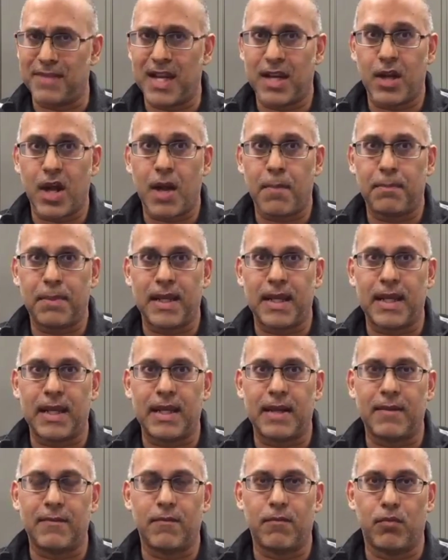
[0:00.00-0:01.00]
may not
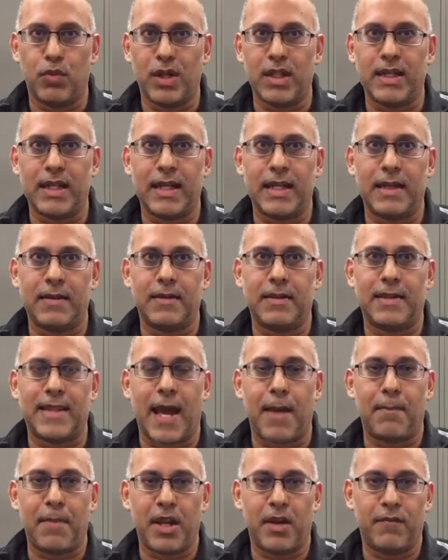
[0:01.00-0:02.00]
be really
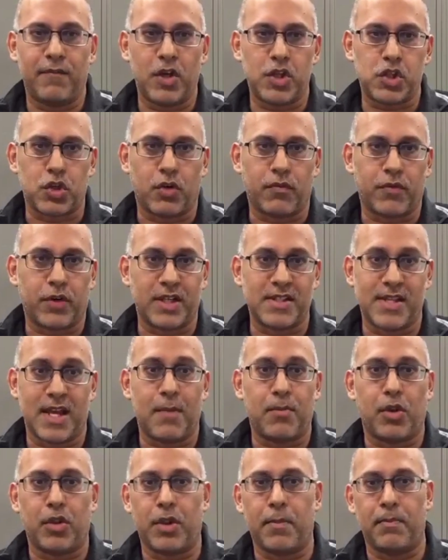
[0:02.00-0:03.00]
that beneficial. For
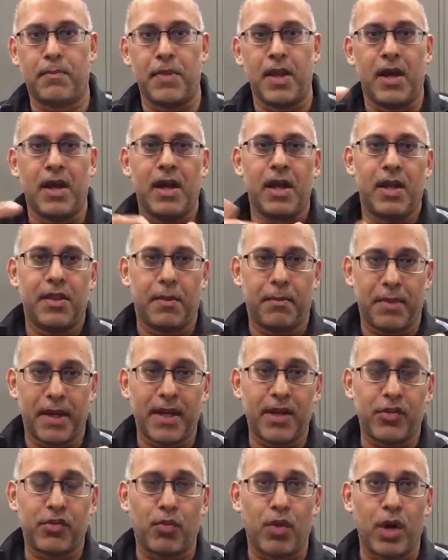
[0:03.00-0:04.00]
example, the
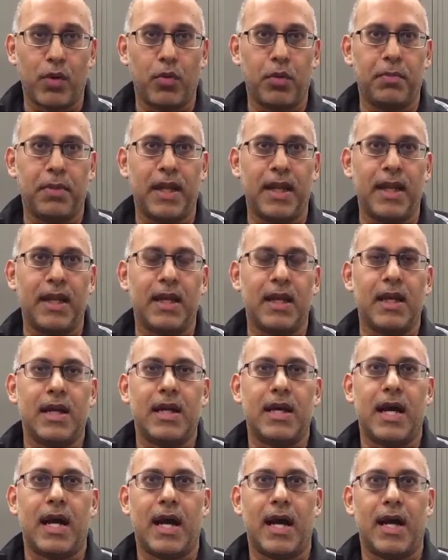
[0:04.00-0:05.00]
biggest one would be
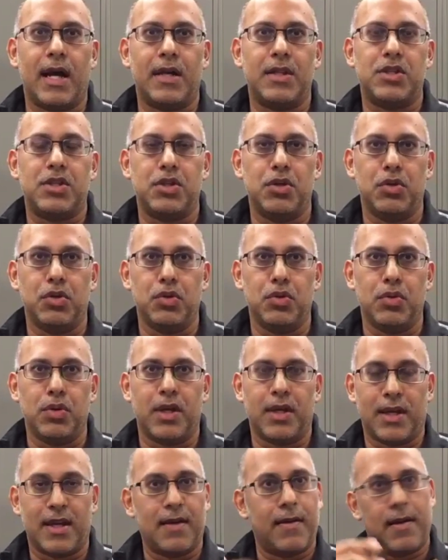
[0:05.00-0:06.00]
to
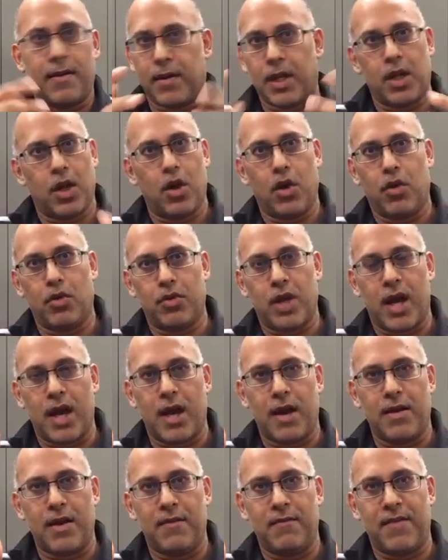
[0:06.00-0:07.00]

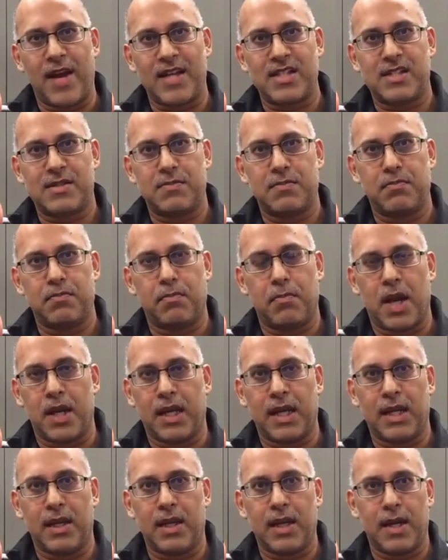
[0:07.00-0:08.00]
invest
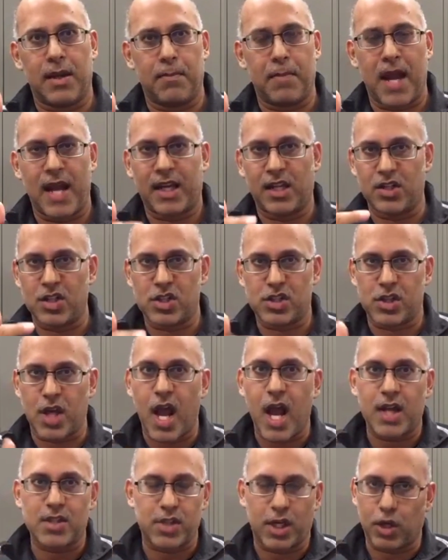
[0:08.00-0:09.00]
money back into
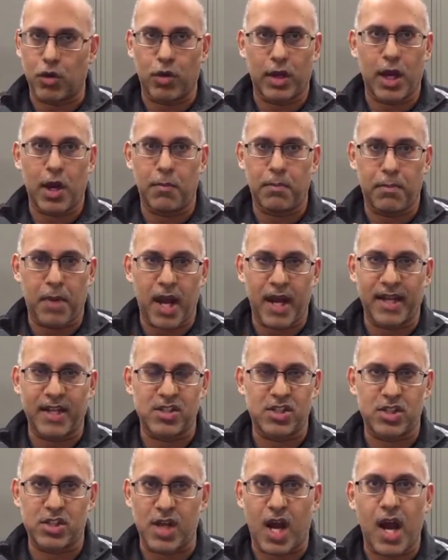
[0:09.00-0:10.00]
stocks, like going out buying
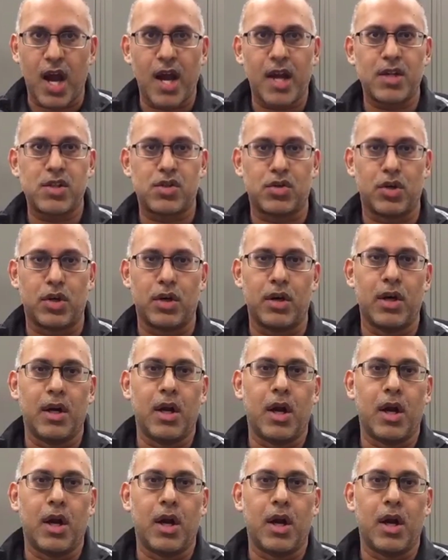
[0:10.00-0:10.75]
stocks or